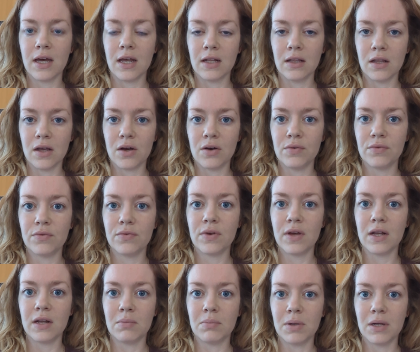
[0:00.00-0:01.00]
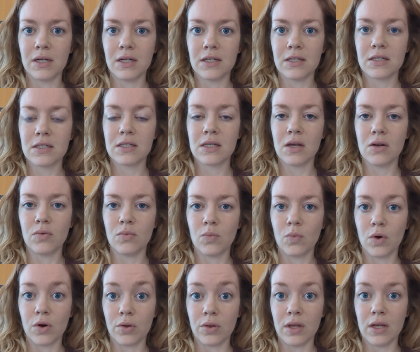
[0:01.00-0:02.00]
and love and abundance and
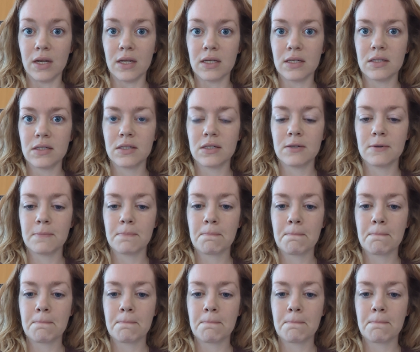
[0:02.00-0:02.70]
worthiness.